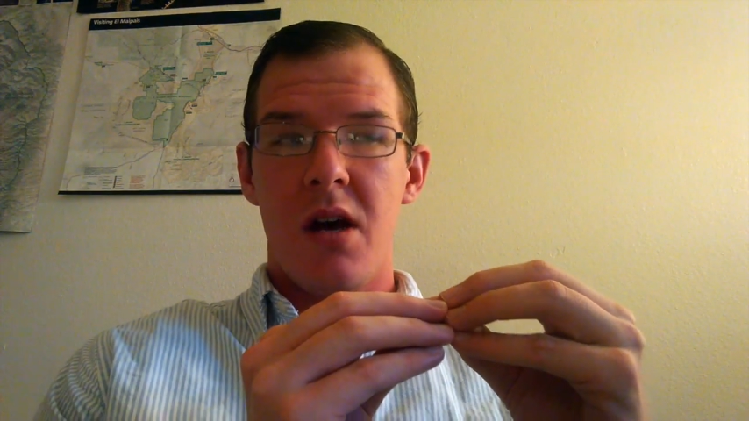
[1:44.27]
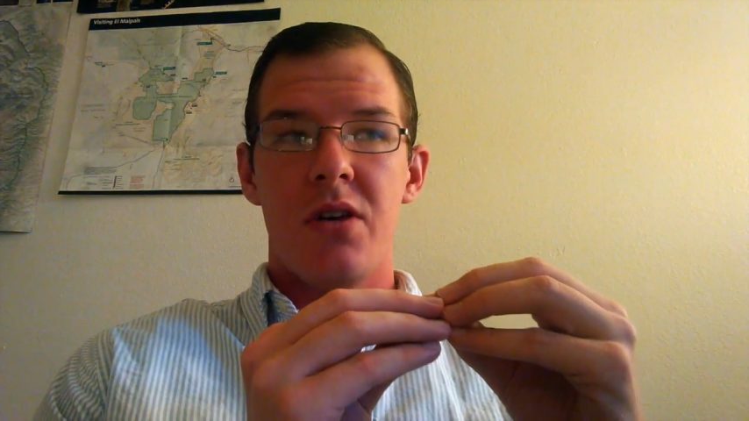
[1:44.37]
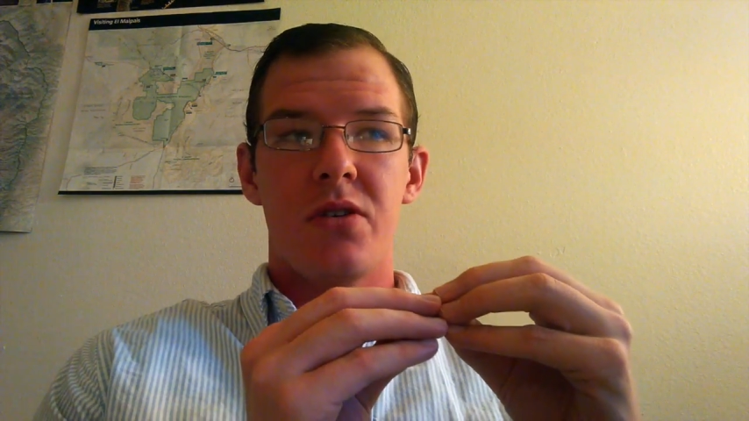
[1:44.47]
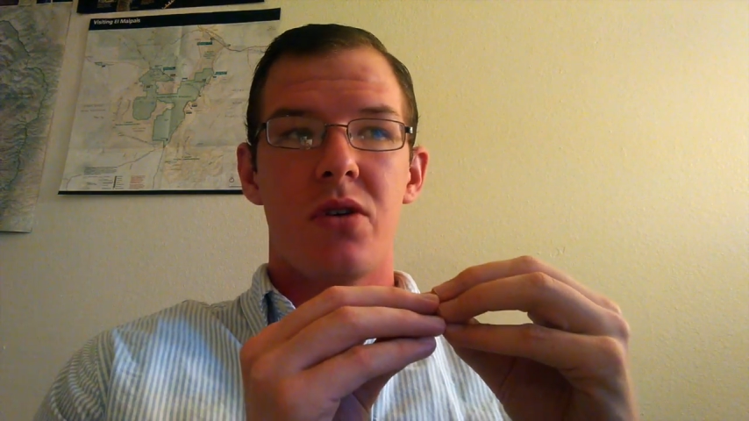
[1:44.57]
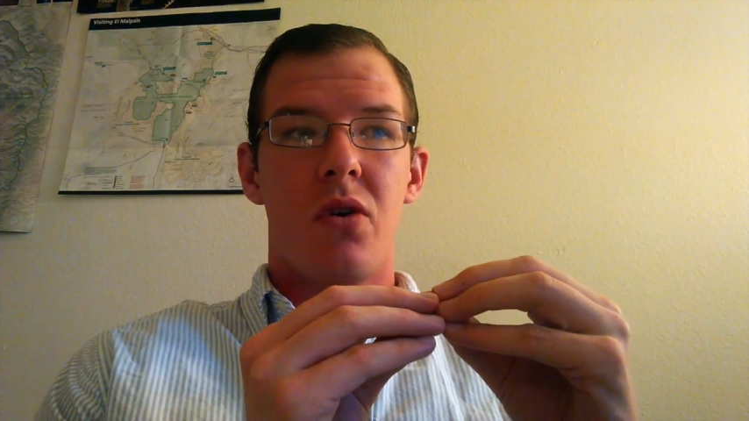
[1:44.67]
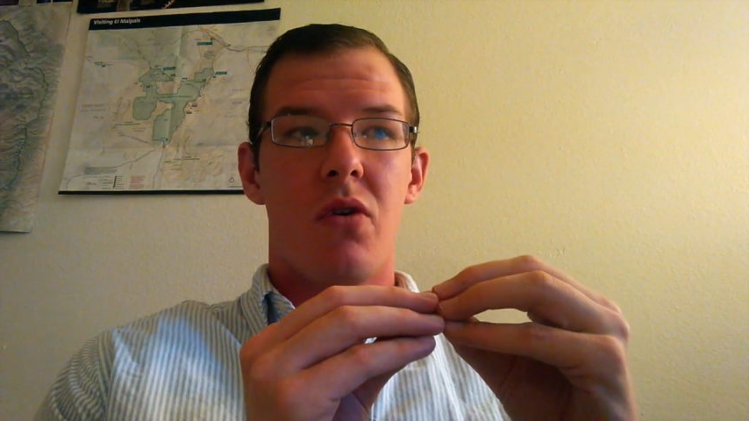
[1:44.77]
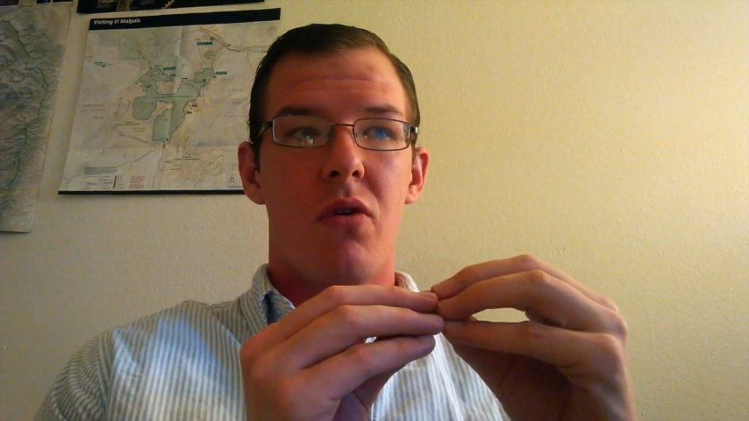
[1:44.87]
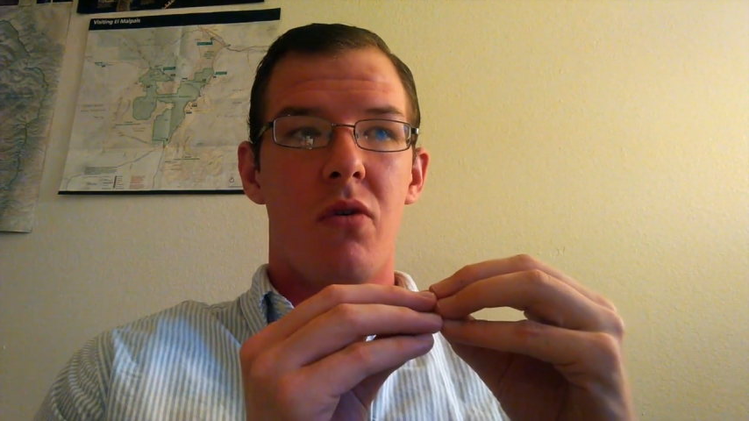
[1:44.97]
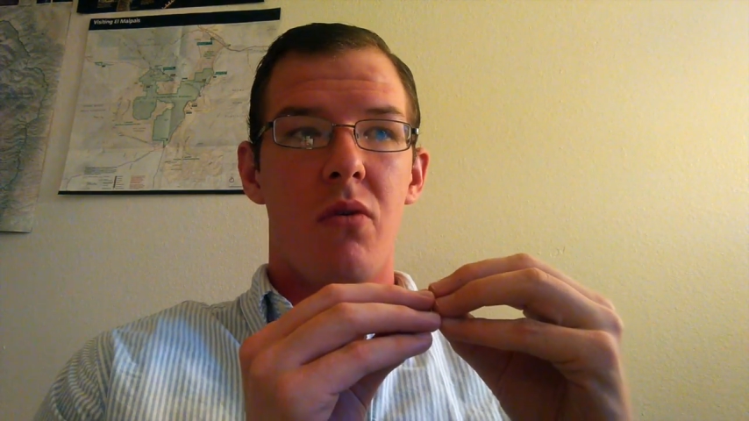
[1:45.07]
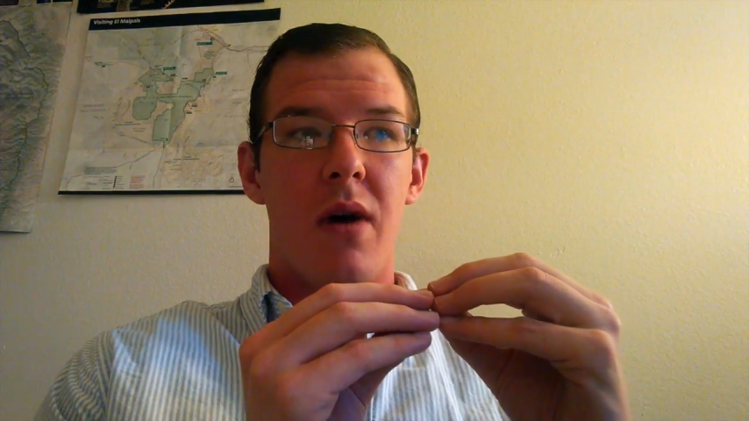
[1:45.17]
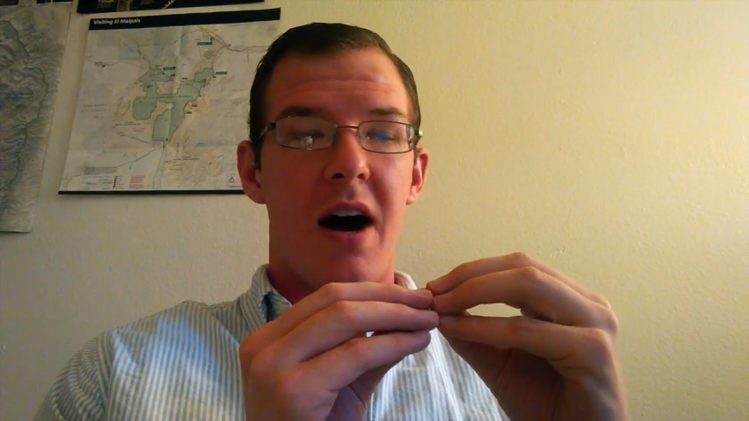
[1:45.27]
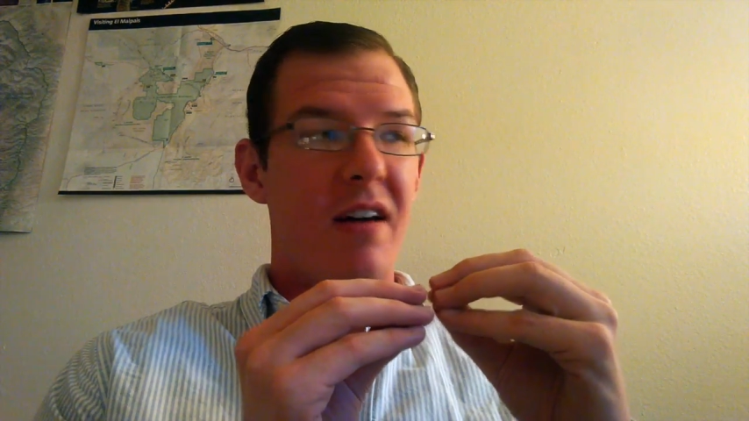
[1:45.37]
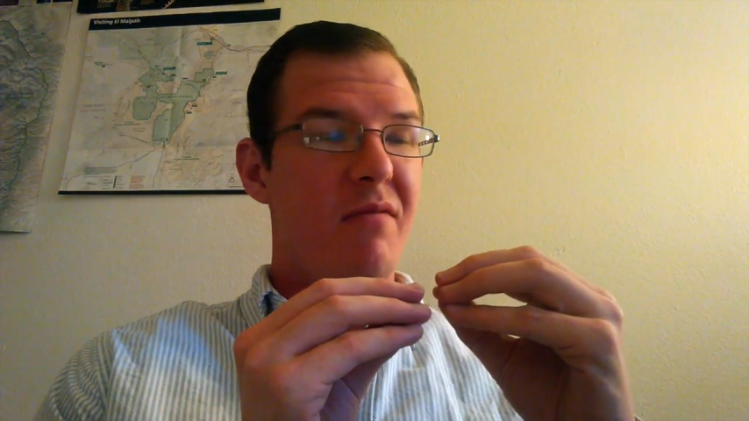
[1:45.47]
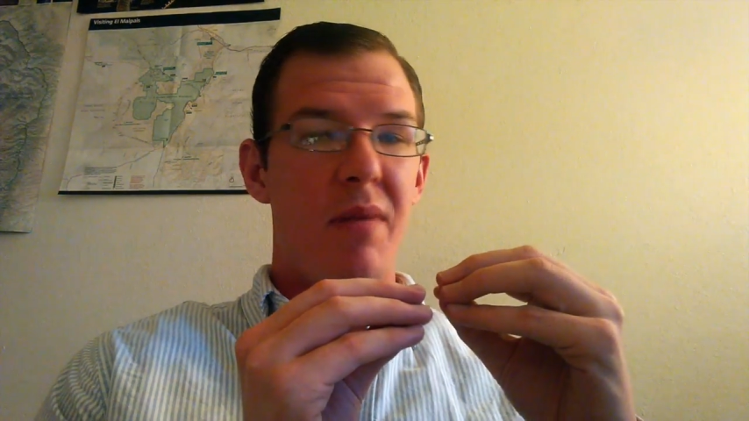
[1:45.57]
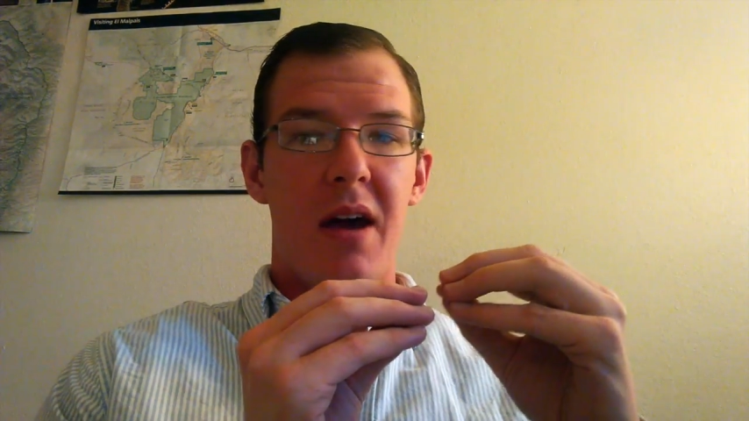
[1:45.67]
So
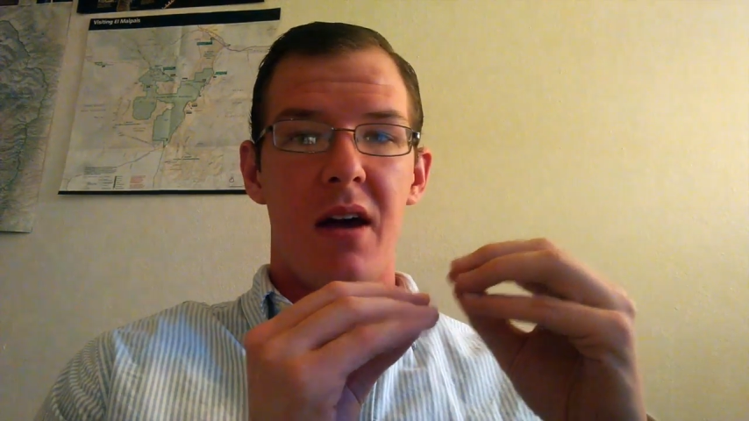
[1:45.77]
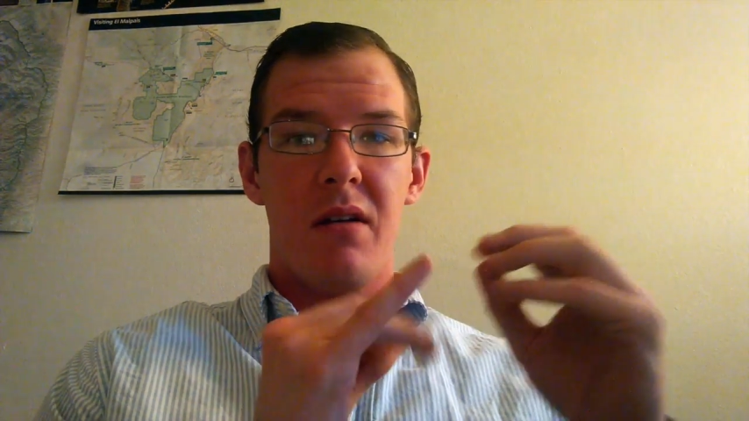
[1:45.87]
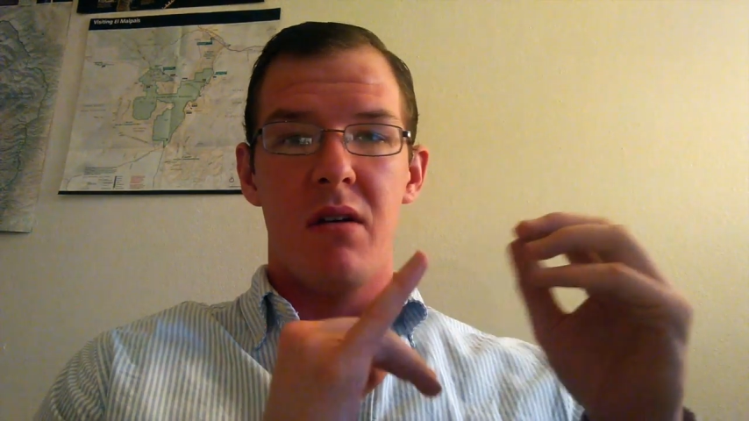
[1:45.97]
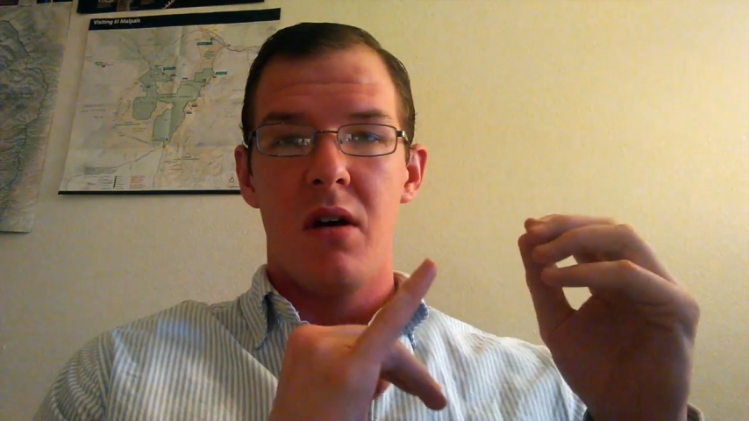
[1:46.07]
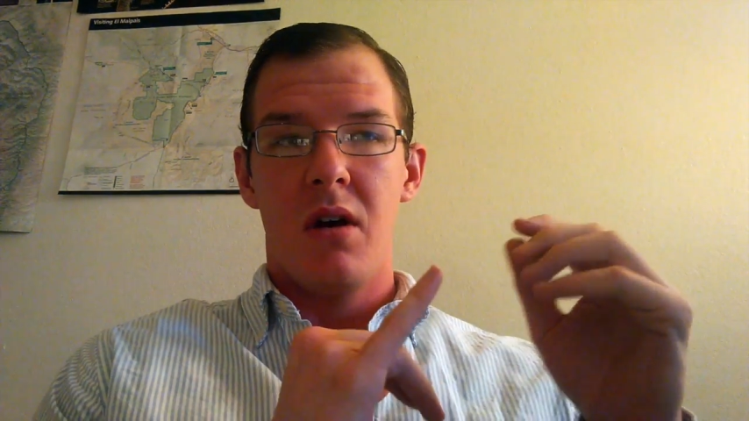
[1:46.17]
I've been